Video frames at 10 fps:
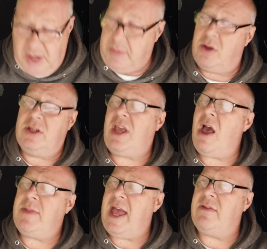People are going,
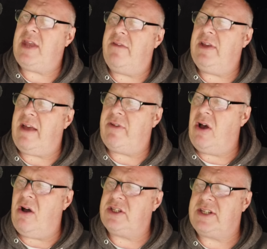calm down, Dave. You'll have a
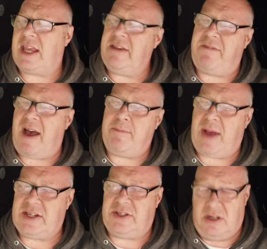heart attack, you fat
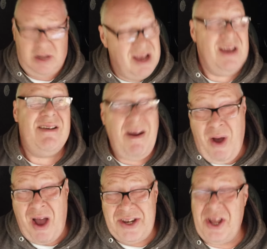bastard. I
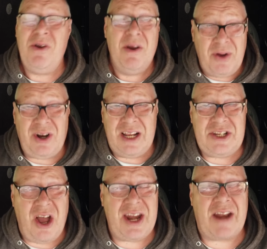might do, but at
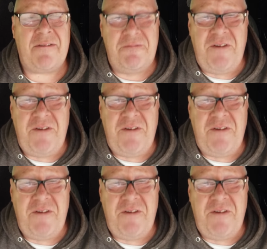least I ain't had a